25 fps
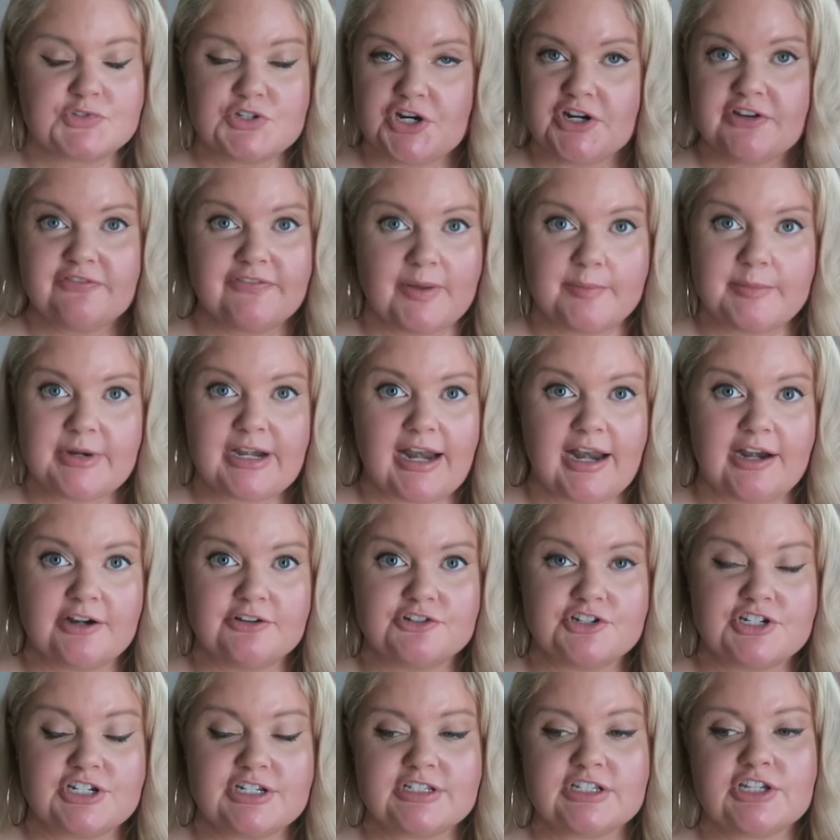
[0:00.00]
Dark feminine
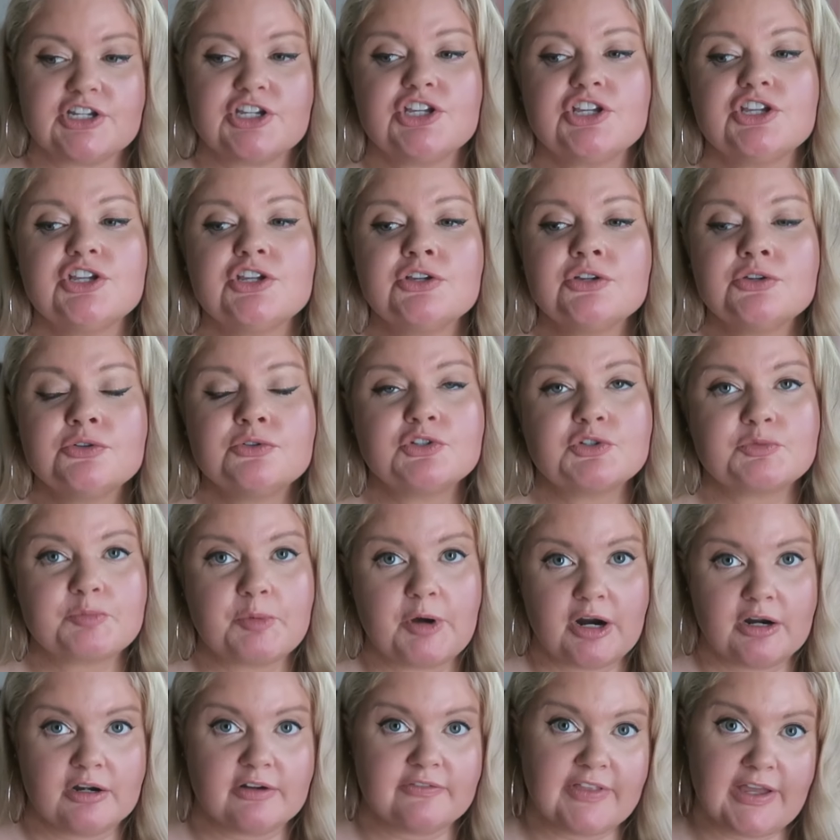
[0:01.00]
energy is a huge
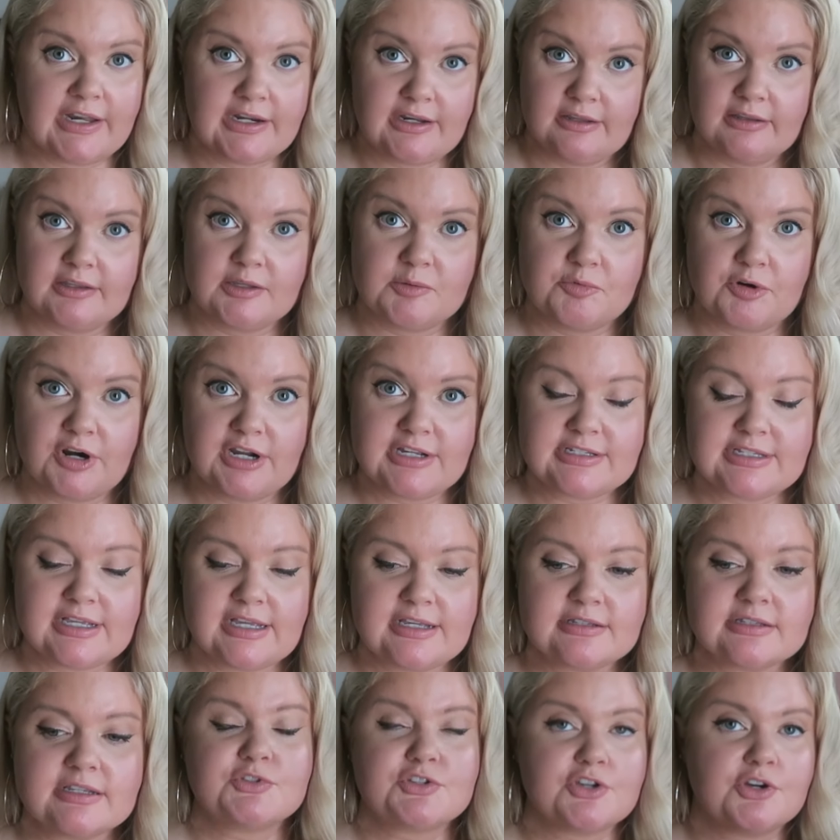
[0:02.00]
part of that healing
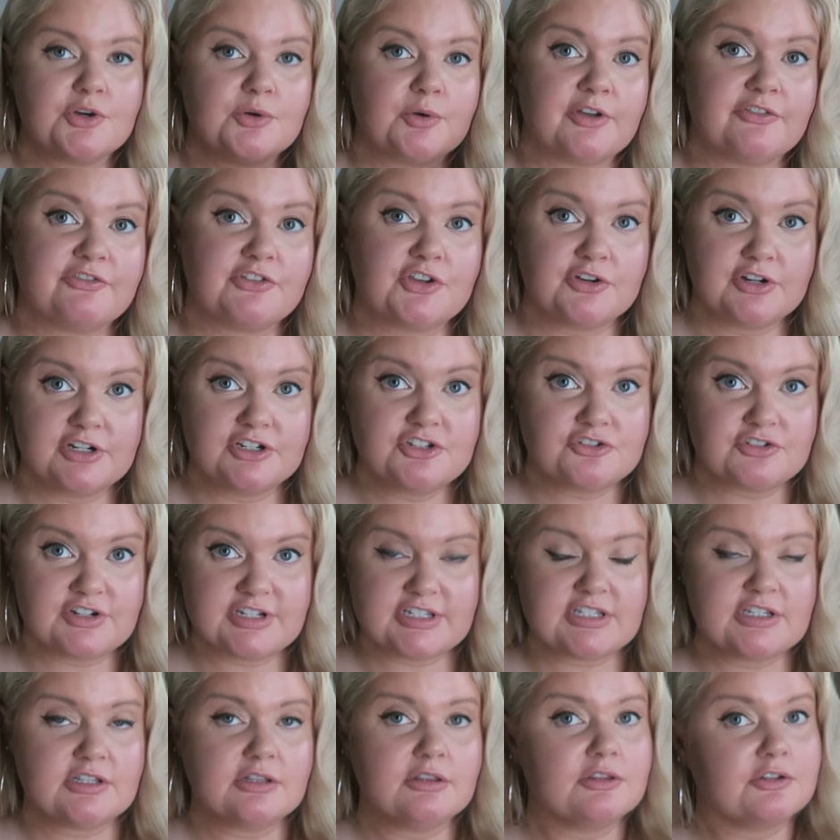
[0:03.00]
process. So if you're
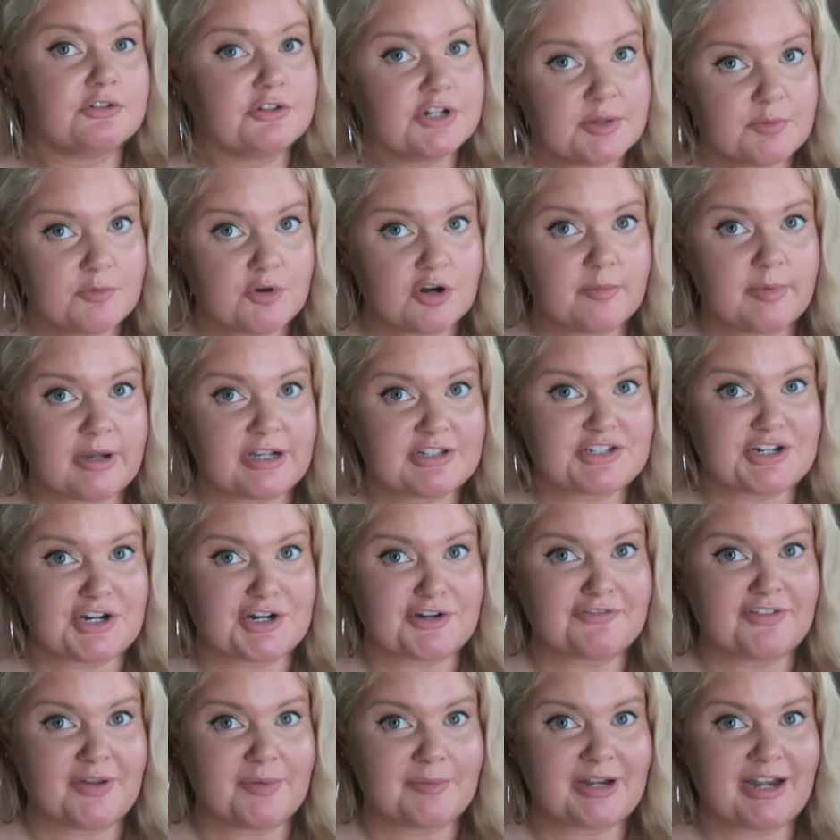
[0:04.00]
interested in learning more about
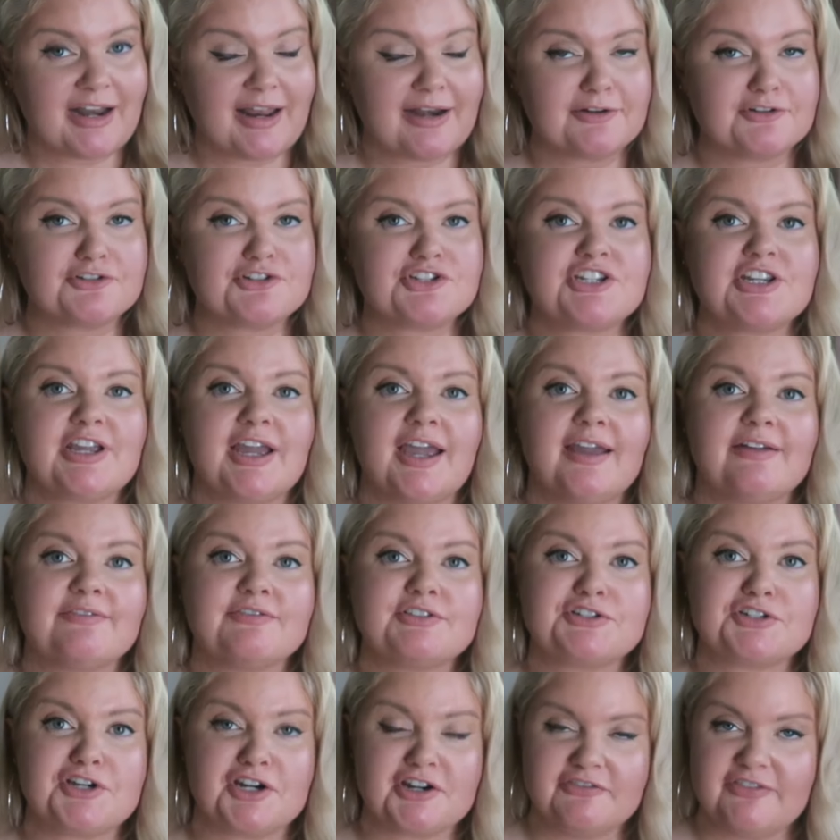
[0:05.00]
dark feminine energy, I have
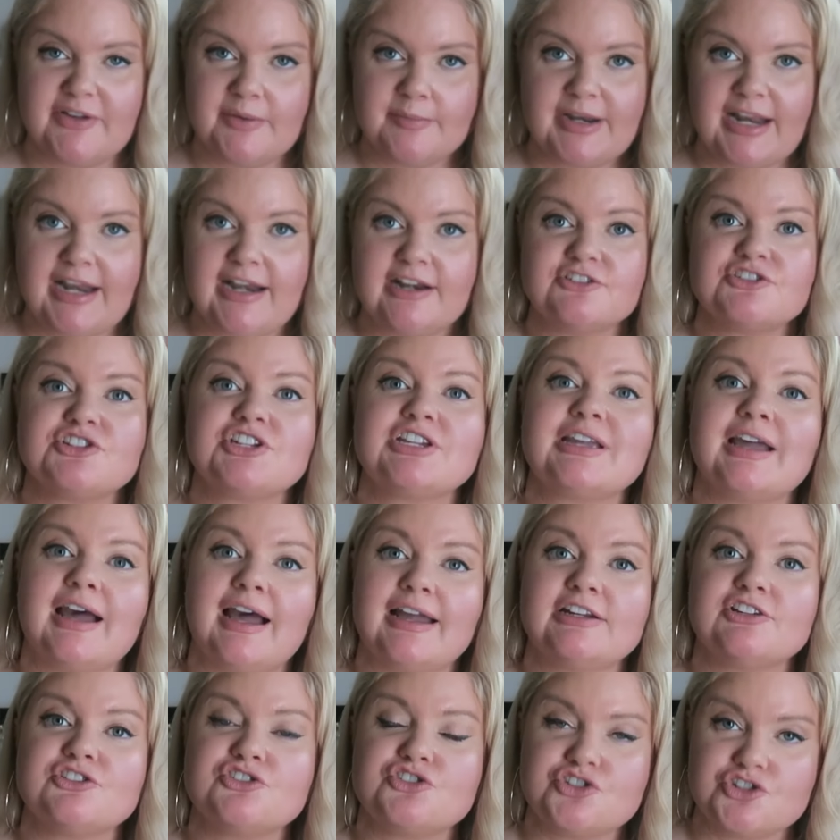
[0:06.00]
the Dark Feminine Energy
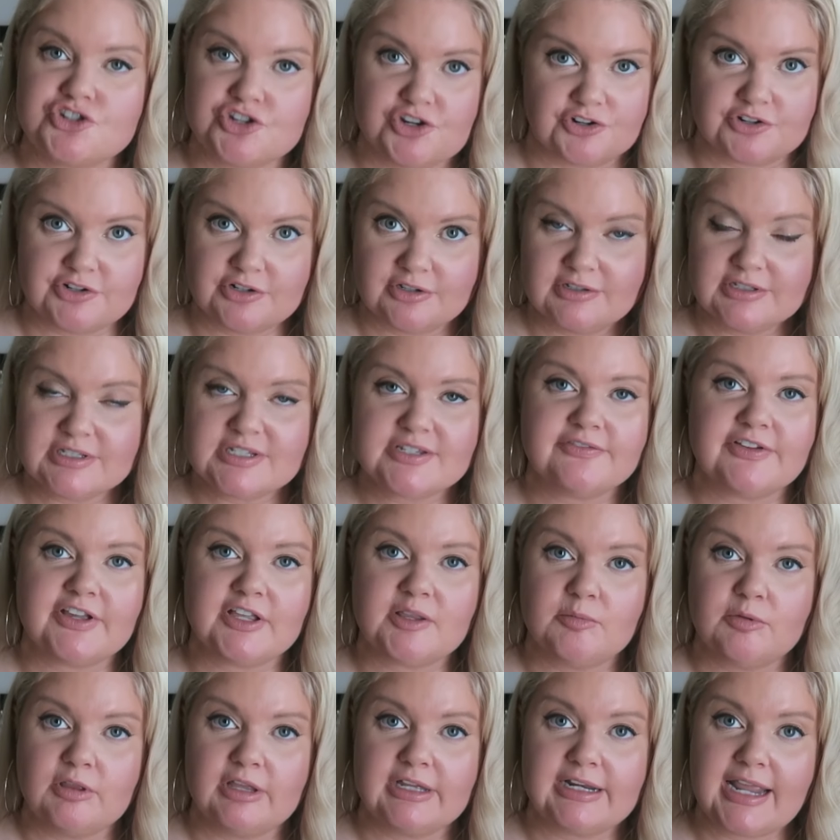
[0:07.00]
Guided Journal. It's
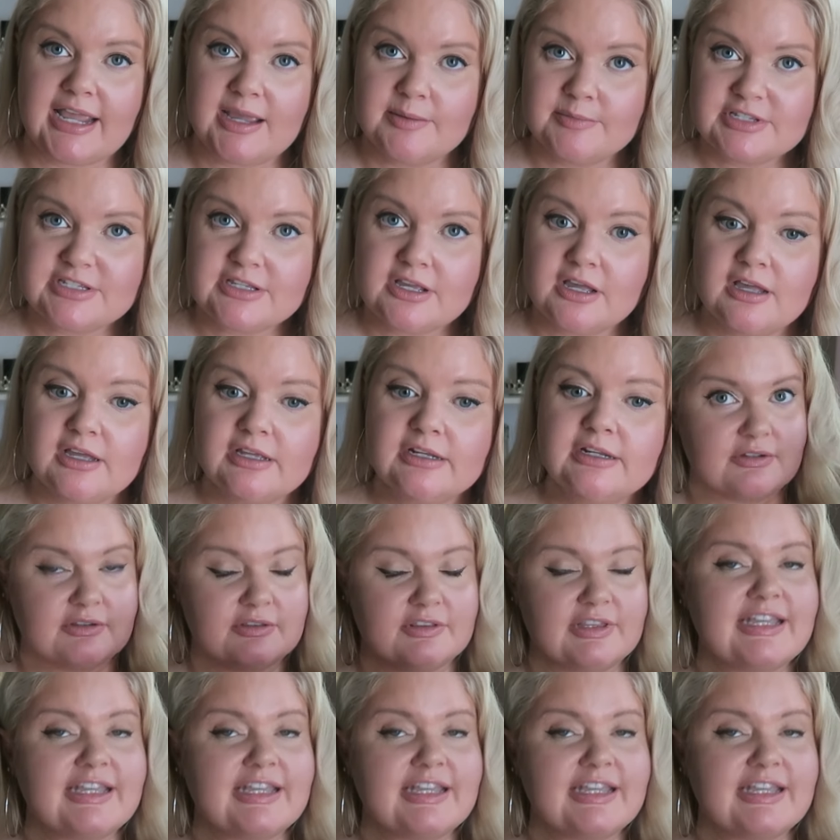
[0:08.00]
available on Amazon.